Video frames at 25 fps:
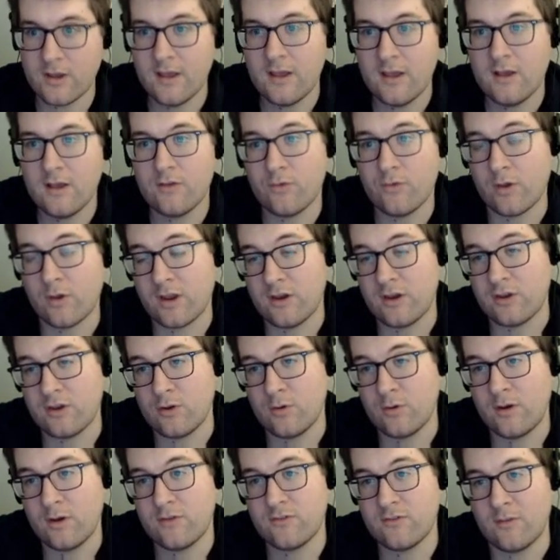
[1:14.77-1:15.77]
so it can
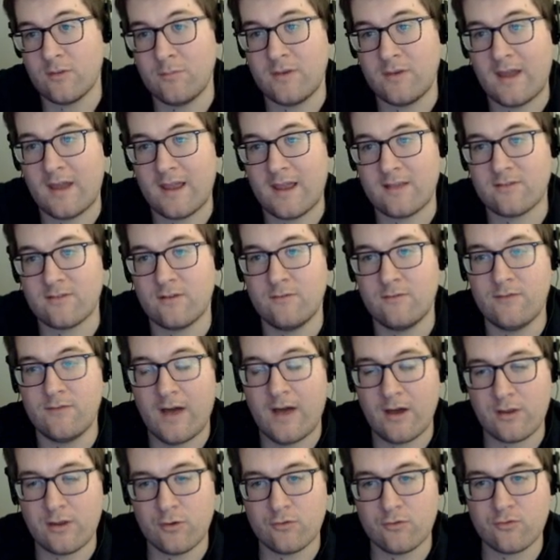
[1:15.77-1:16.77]
do some nice
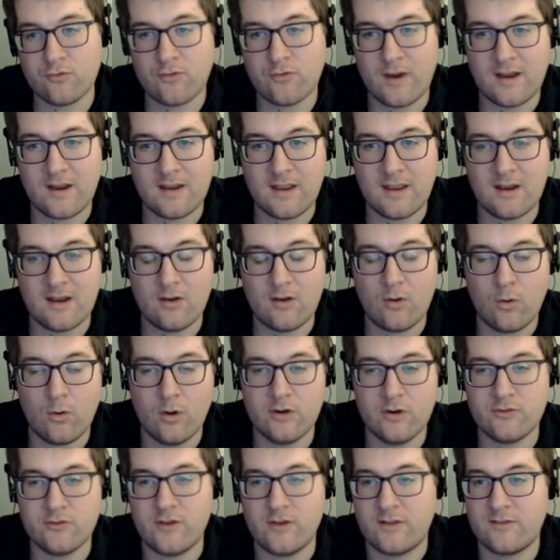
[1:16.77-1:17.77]
value trading or
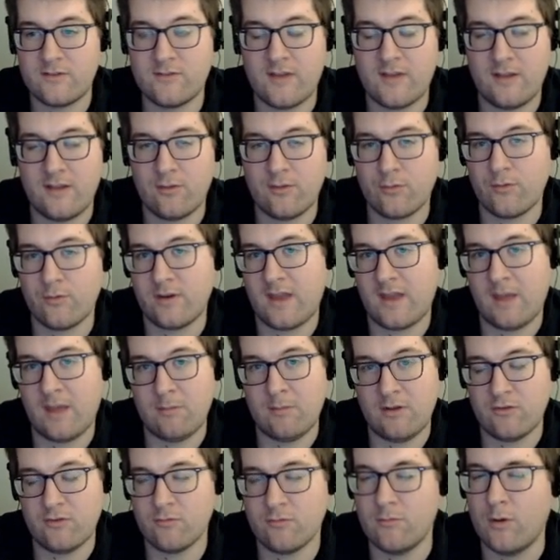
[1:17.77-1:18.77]
just send 3
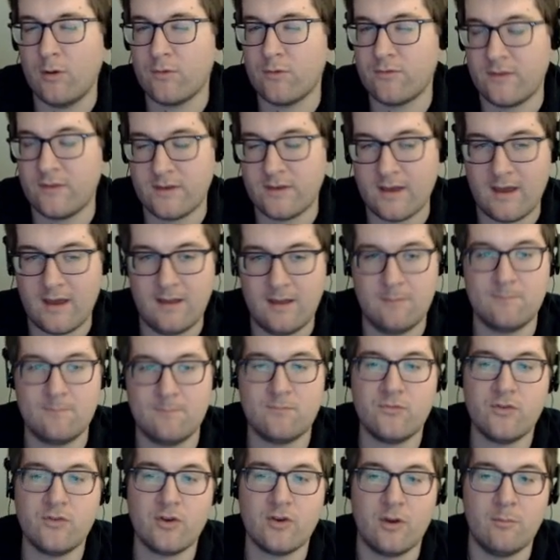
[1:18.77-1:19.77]
damage most of the time
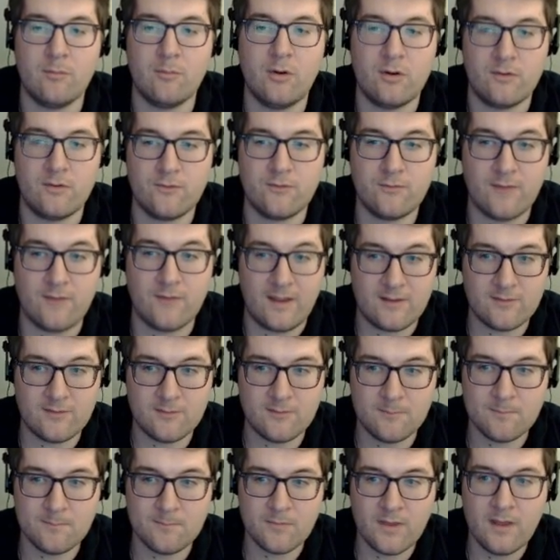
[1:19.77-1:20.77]
to your opponent's
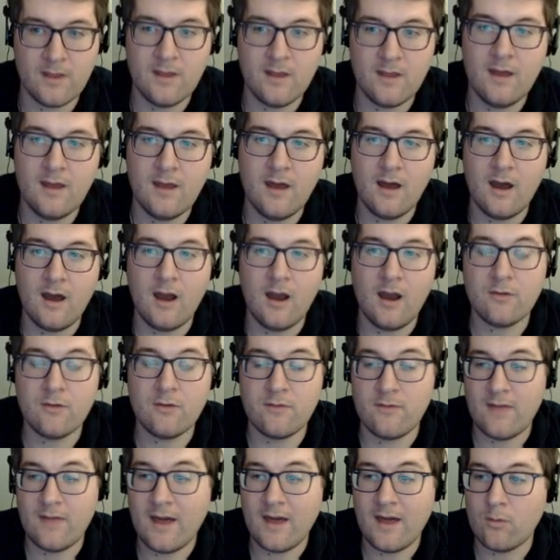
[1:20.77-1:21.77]
face. Other
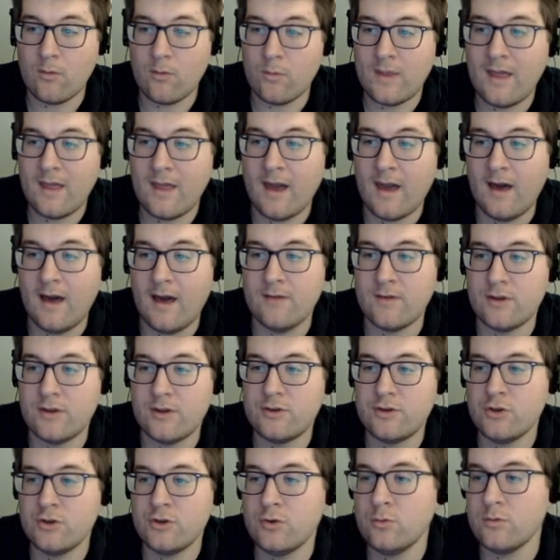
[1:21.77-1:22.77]
than that, we have
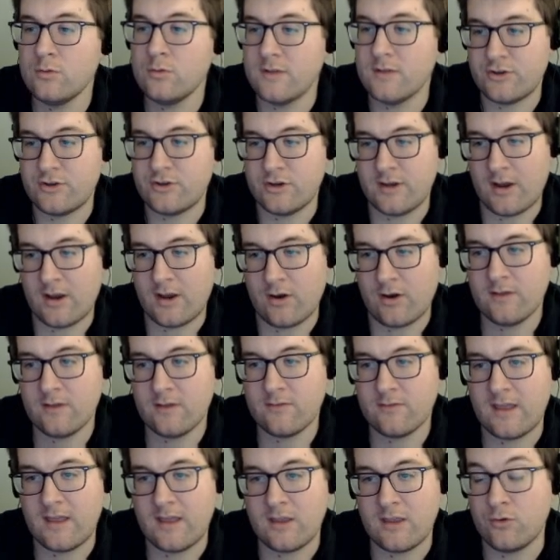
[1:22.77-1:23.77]
2 legendaries
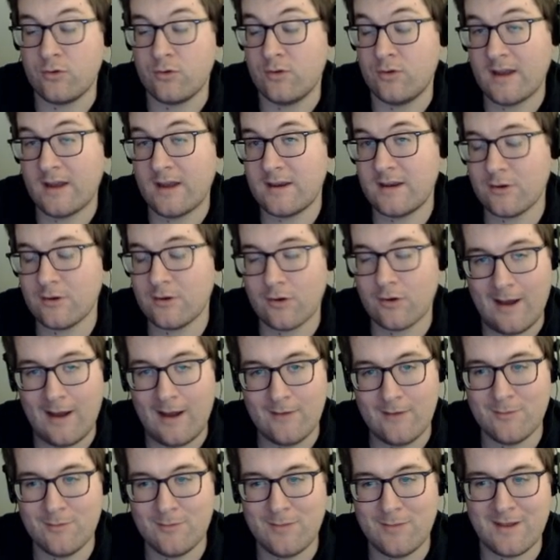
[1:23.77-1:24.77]
that you do not need to
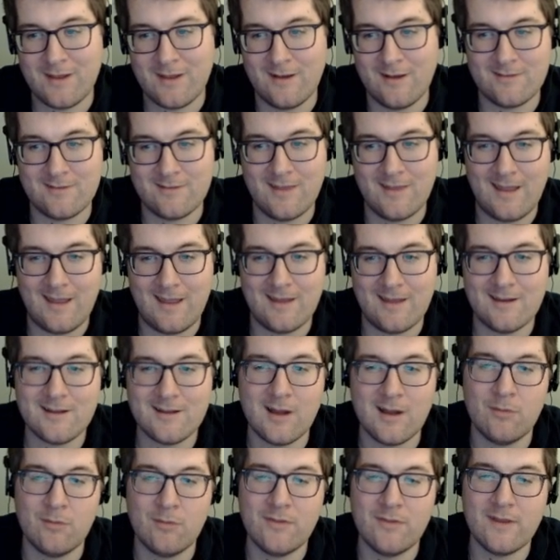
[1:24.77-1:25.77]
craft because they
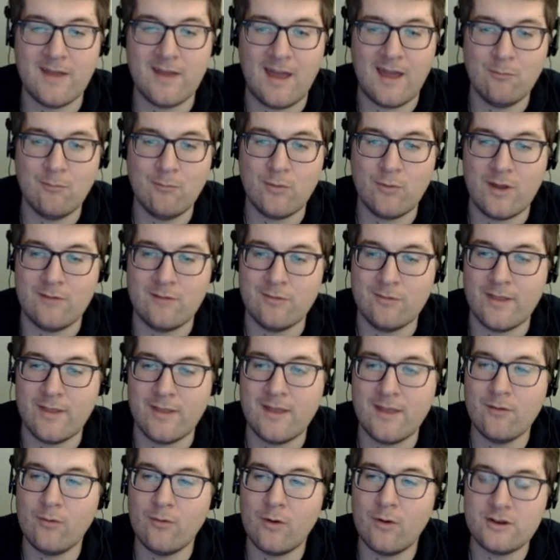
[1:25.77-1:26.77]
come with the game. We have
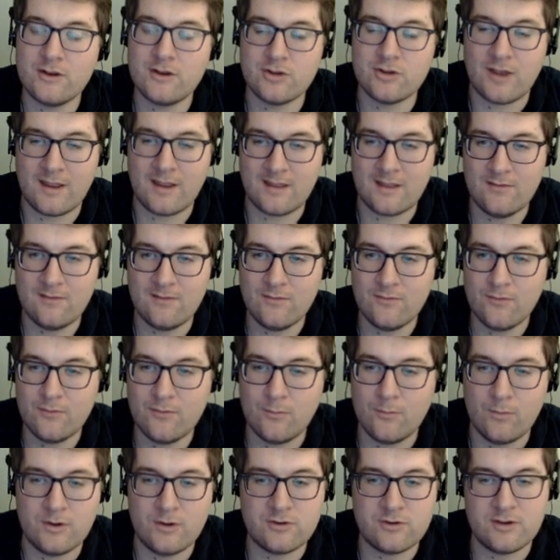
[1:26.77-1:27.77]
Leeroy Jenkins,
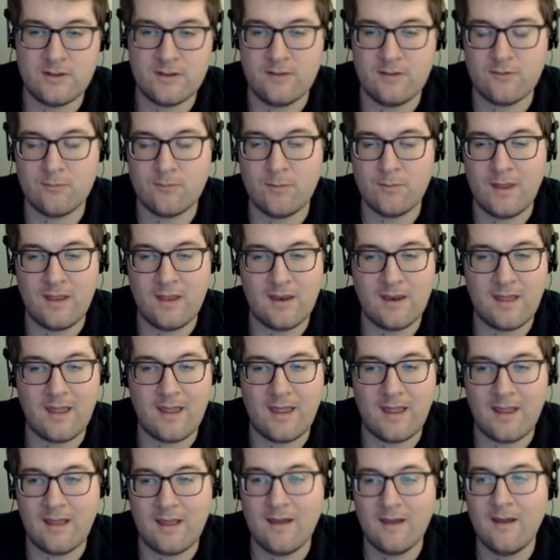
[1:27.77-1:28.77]
which has been
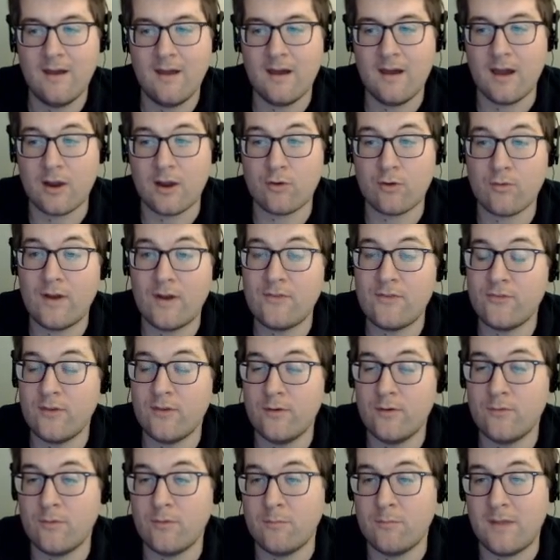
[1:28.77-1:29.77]
a
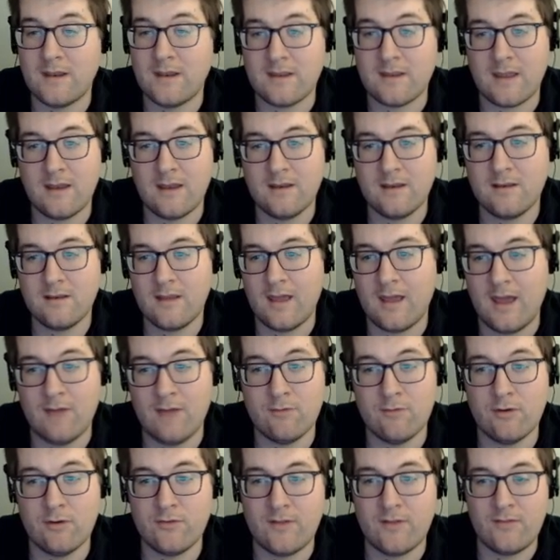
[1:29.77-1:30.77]
aggressive minion
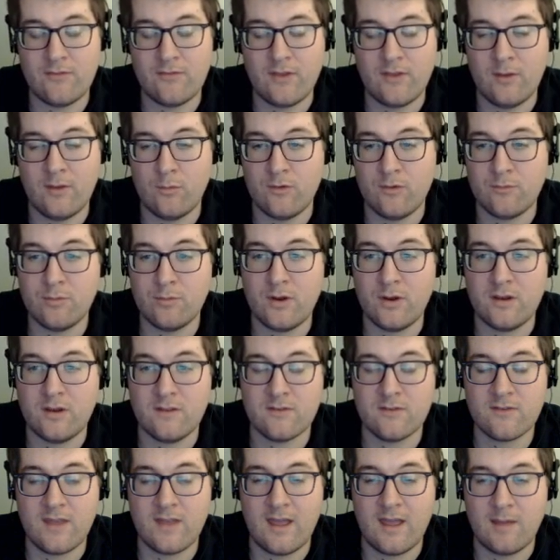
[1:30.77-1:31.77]
ever since it was put in
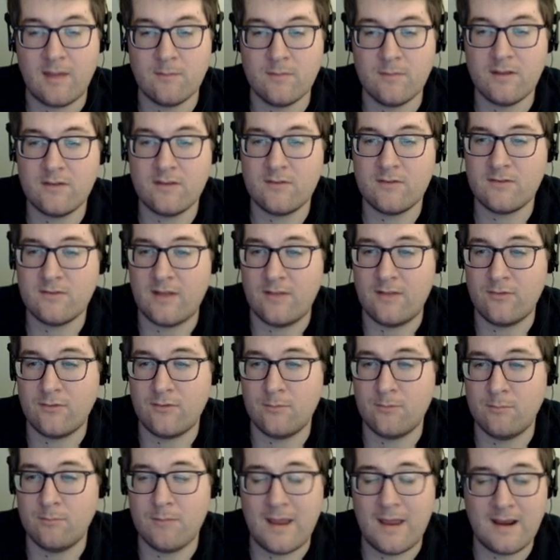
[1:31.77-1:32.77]
this game
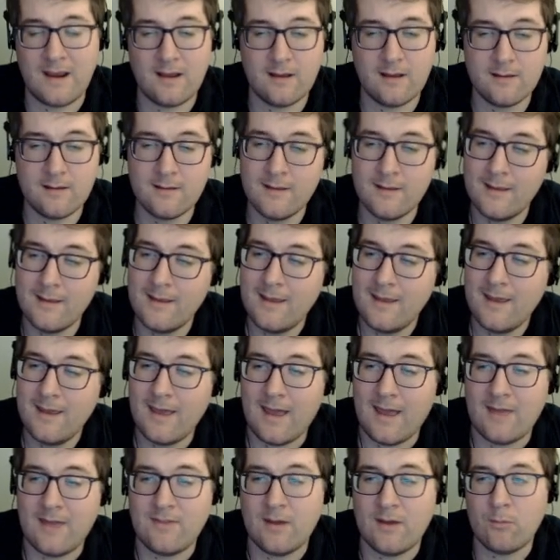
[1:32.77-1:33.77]
since beta.
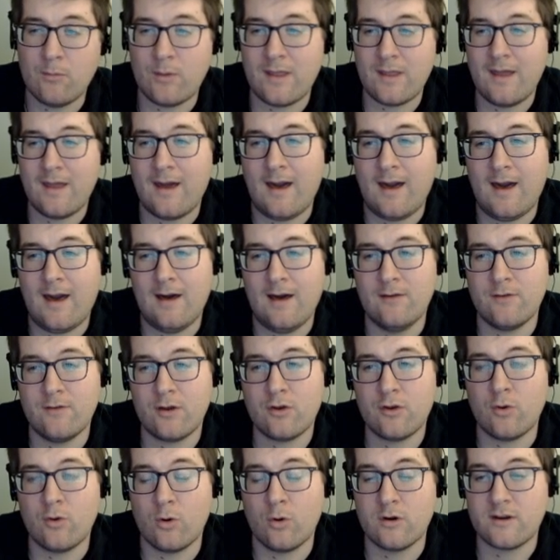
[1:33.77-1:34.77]
And then we
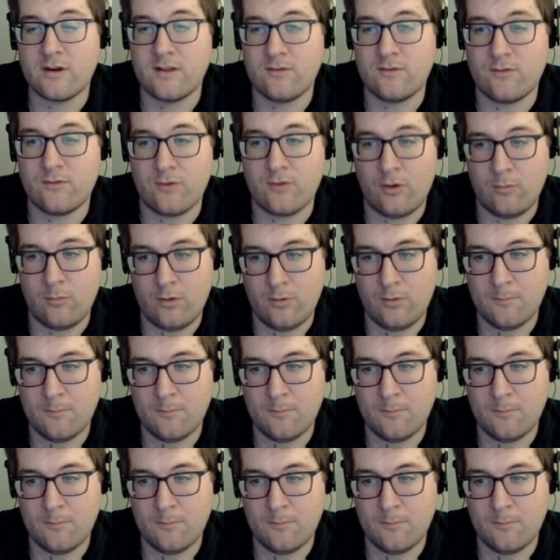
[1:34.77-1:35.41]
have Gorgonzormu,